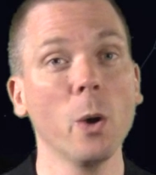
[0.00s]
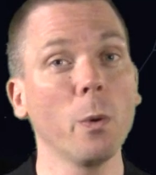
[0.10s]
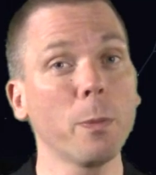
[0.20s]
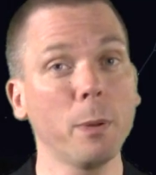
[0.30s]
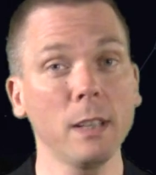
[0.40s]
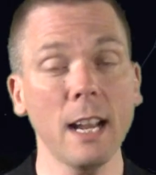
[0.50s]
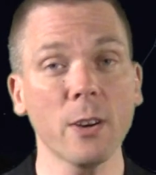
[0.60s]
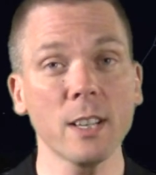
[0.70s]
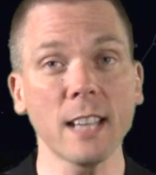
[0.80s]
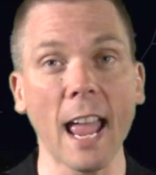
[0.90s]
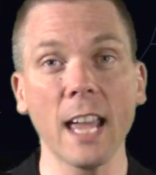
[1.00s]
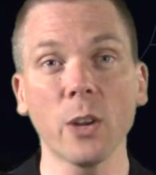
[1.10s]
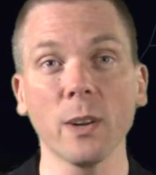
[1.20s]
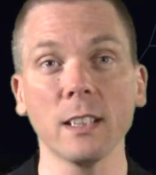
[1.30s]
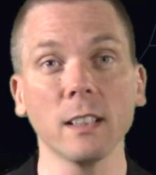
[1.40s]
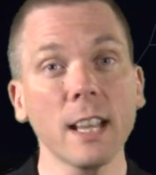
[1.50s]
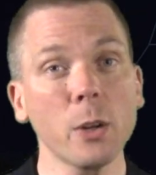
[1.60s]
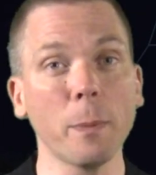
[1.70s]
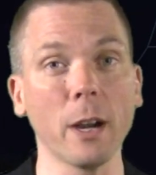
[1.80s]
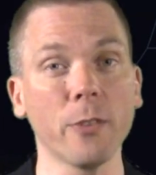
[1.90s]
with Polaris anchoring the
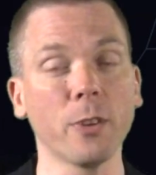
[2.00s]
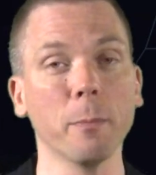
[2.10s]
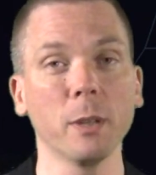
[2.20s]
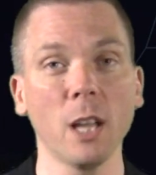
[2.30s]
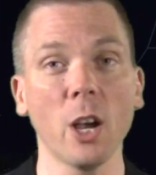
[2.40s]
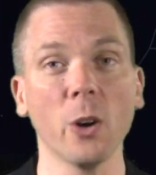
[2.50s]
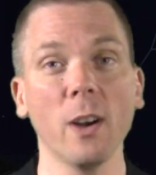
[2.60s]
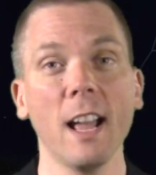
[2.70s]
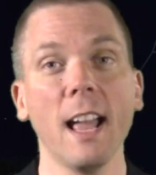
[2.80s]
Little Bear from below